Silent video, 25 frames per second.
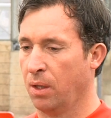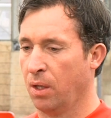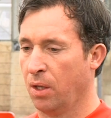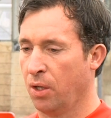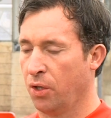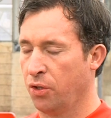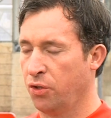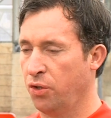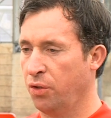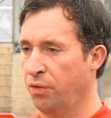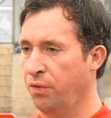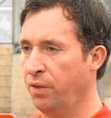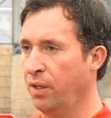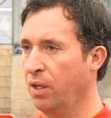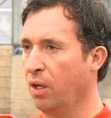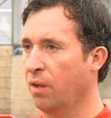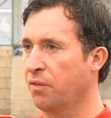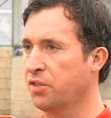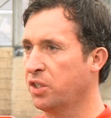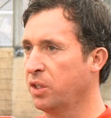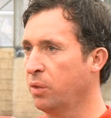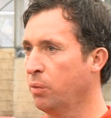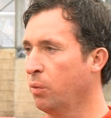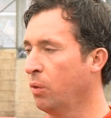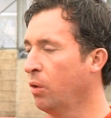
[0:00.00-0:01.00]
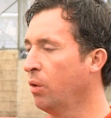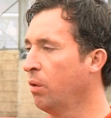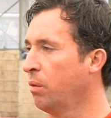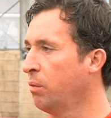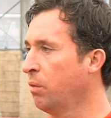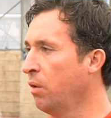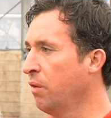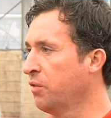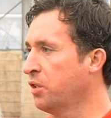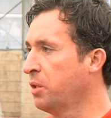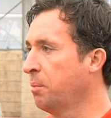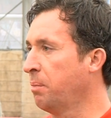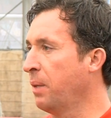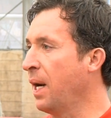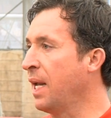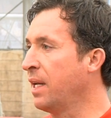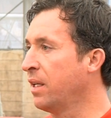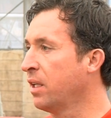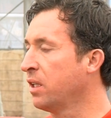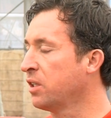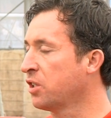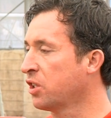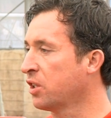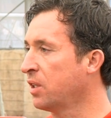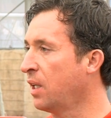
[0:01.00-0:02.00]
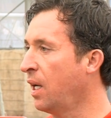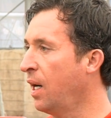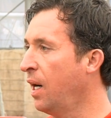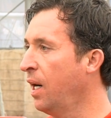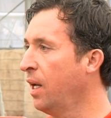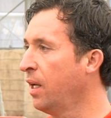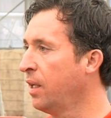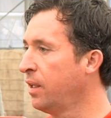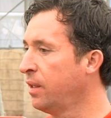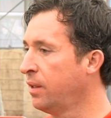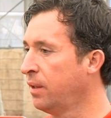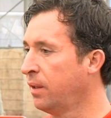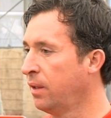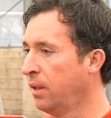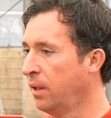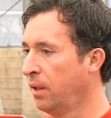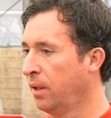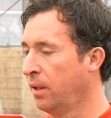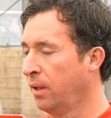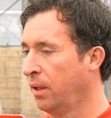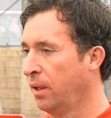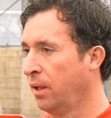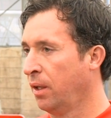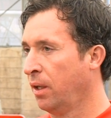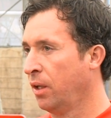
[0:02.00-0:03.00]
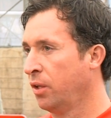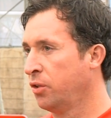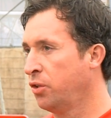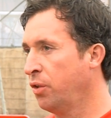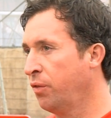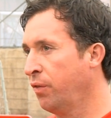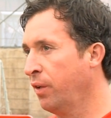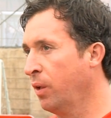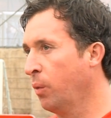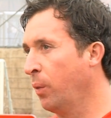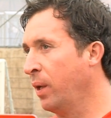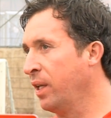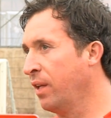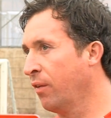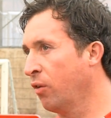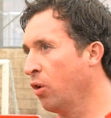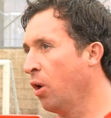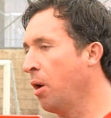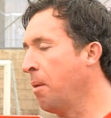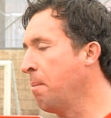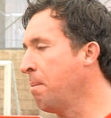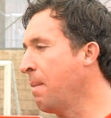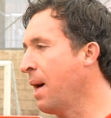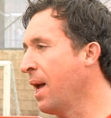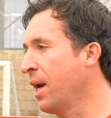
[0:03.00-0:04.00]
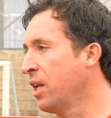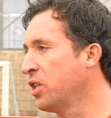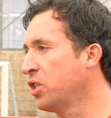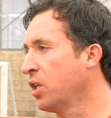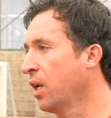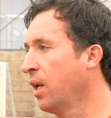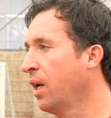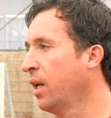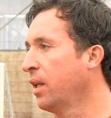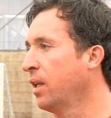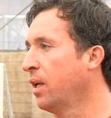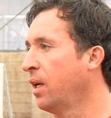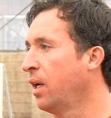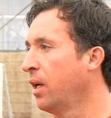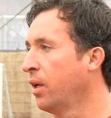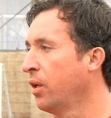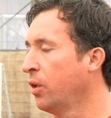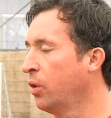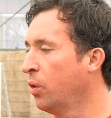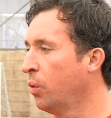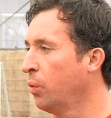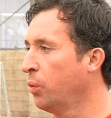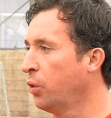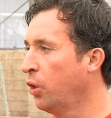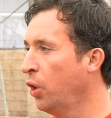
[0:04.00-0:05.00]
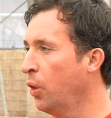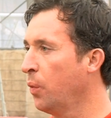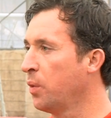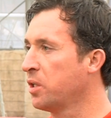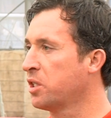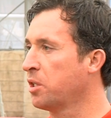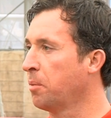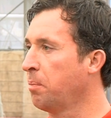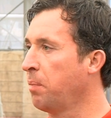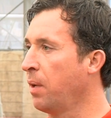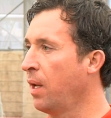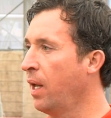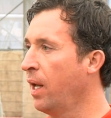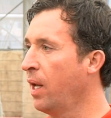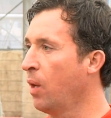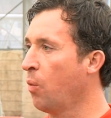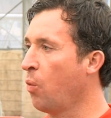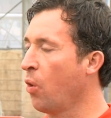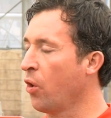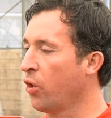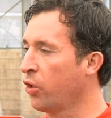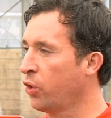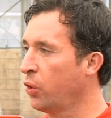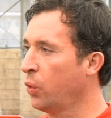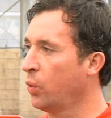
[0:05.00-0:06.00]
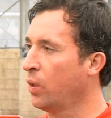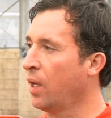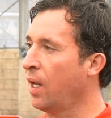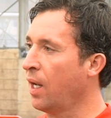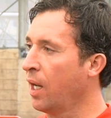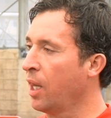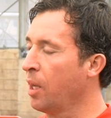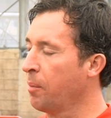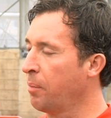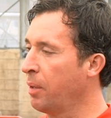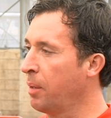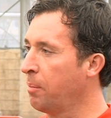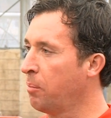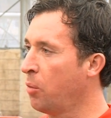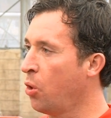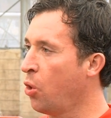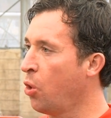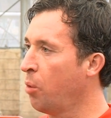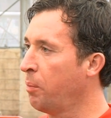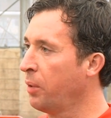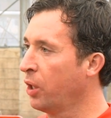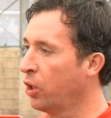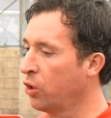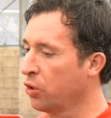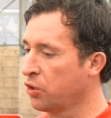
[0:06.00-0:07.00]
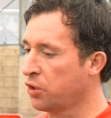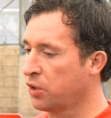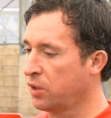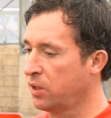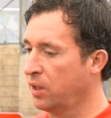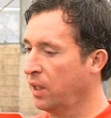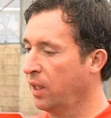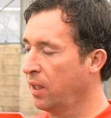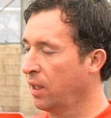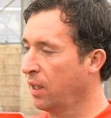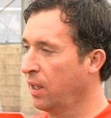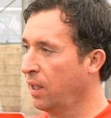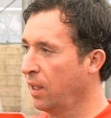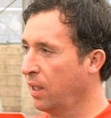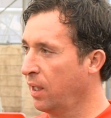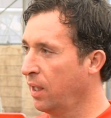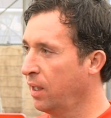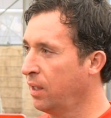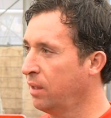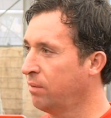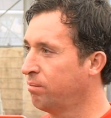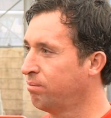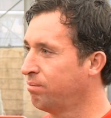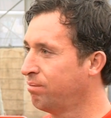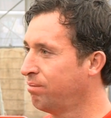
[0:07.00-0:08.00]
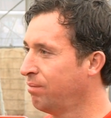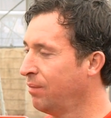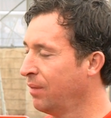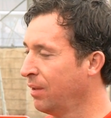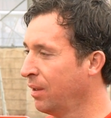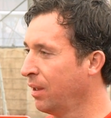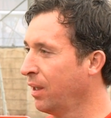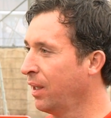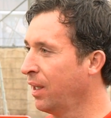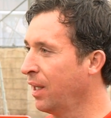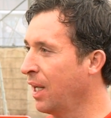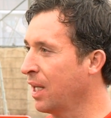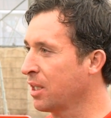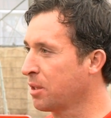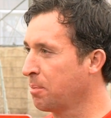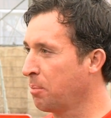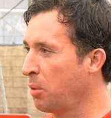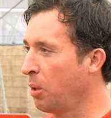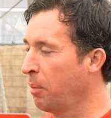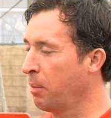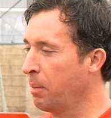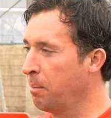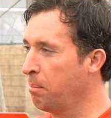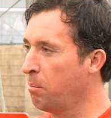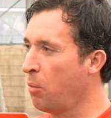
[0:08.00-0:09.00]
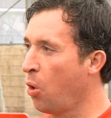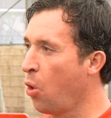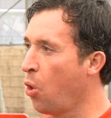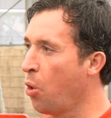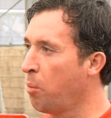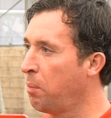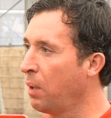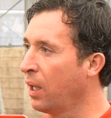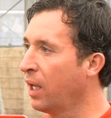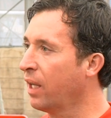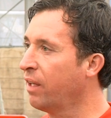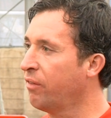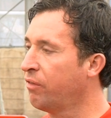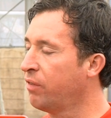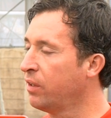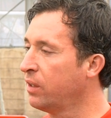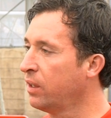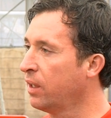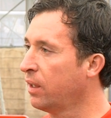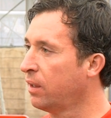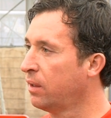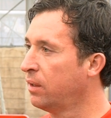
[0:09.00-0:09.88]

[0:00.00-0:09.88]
do you feel obviously Brendan's style, and do you feel when you've got a manager like that, you know, you as a player want to do that a little bit more because he has probably more belief in you